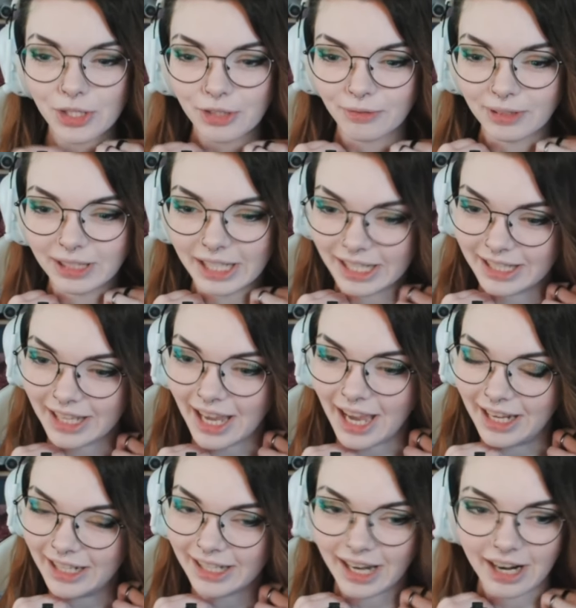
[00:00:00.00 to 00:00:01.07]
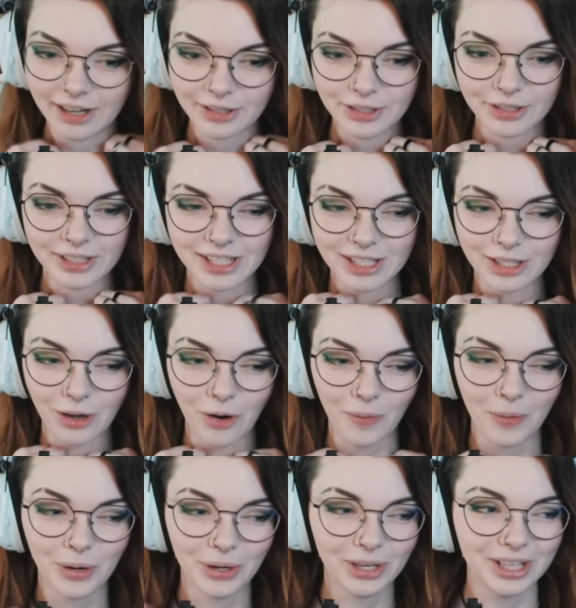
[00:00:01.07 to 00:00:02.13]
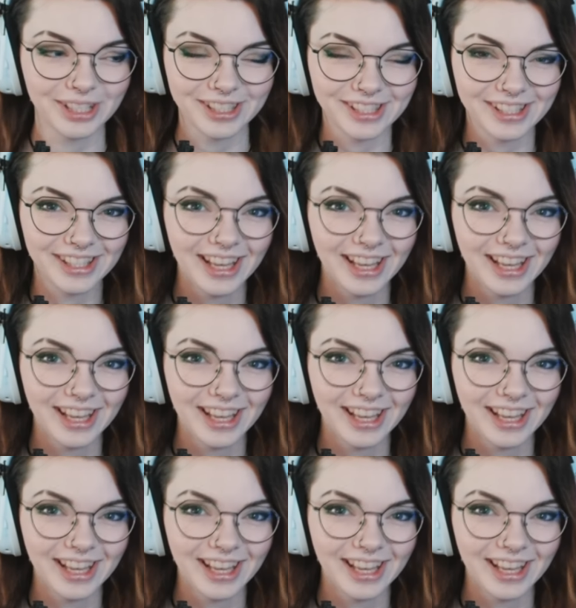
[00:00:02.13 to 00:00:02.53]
to relate to any character in Star Wars,